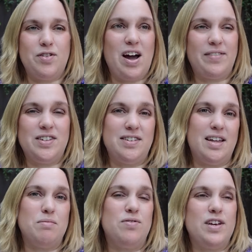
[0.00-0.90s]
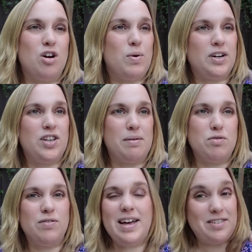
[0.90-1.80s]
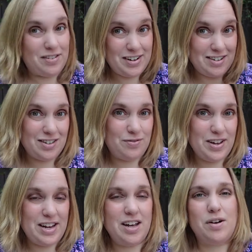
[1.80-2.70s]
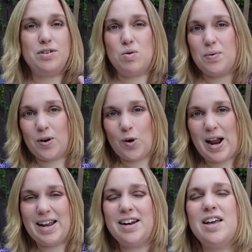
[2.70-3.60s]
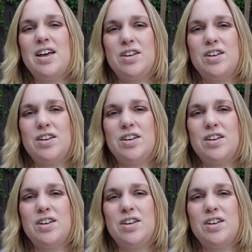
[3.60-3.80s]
If you haven't seen that movie, go watch that movie after you finish this video. You won't regret it.